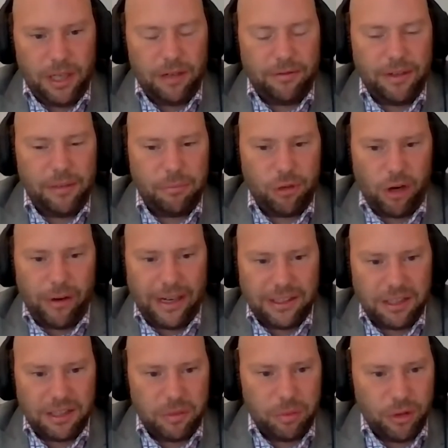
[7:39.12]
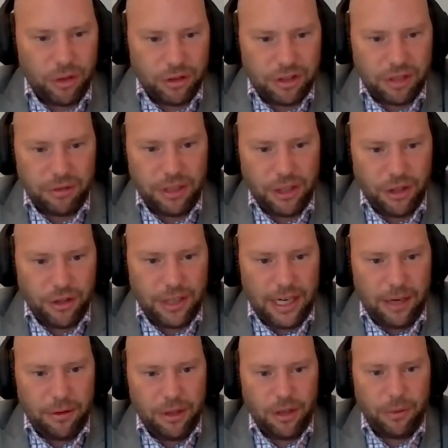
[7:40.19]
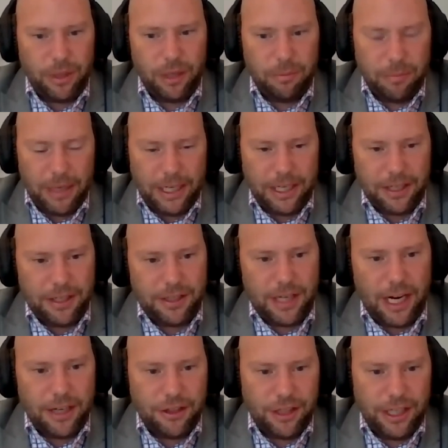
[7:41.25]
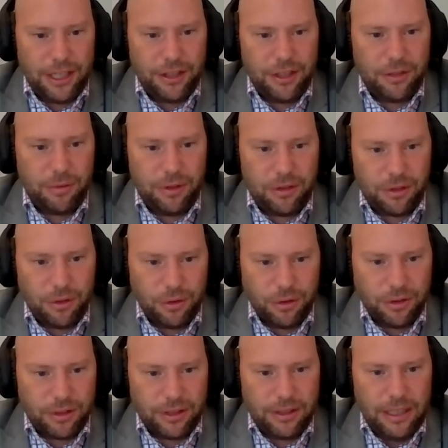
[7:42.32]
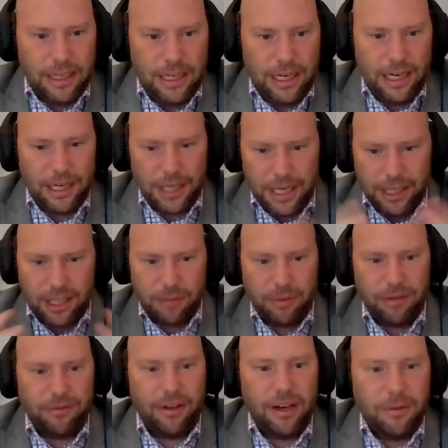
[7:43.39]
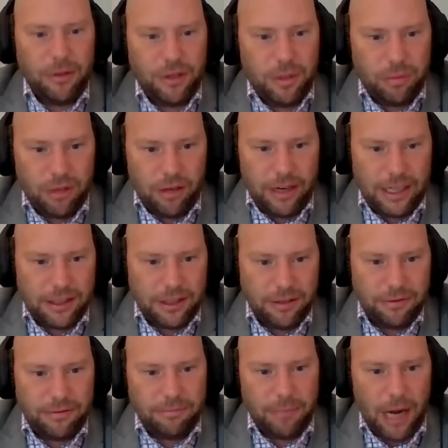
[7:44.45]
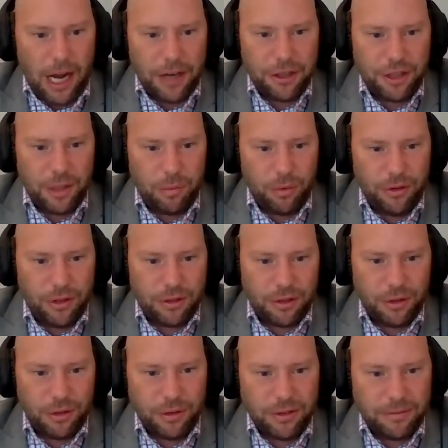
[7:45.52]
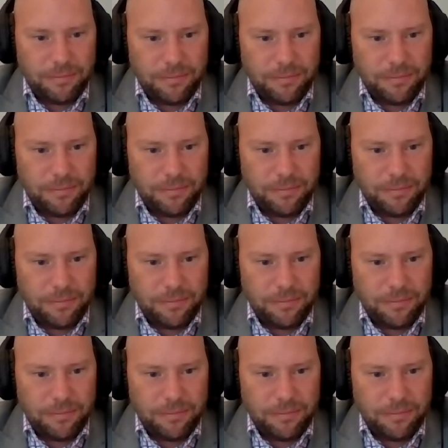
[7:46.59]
And a very proactive approach to it, no doubt. You know, when you're making design changes with schools, it needs to be very much a proactive partnership with the school.